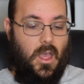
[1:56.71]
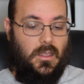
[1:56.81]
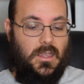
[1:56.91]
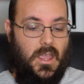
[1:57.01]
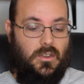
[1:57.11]

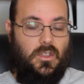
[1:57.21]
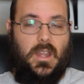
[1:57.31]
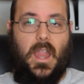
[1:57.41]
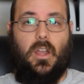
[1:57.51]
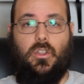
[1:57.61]
get good
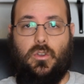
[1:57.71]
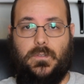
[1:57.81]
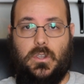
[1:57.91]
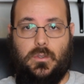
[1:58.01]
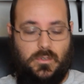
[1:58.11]
aerial
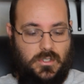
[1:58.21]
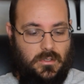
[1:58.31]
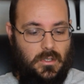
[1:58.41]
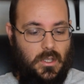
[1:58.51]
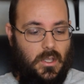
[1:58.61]
views
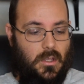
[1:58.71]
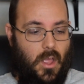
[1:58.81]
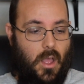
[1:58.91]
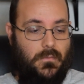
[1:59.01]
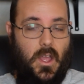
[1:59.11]

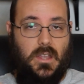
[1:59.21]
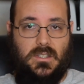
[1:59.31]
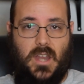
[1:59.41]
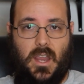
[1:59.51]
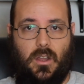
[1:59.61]
of us
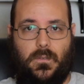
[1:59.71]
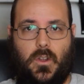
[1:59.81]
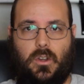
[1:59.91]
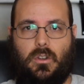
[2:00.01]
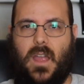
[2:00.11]
taking our
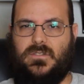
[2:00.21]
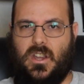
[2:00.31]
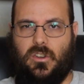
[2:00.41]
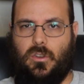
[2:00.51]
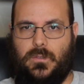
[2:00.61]
photographs,
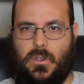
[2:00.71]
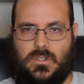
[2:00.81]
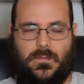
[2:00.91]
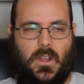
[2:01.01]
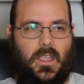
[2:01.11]
aerial views
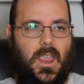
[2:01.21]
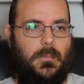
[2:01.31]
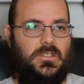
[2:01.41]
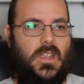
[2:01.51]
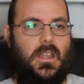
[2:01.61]
of our
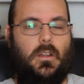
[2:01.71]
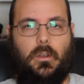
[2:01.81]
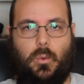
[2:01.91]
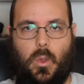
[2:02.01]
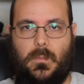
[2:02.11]
campsite and our
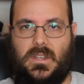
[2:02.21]
equipment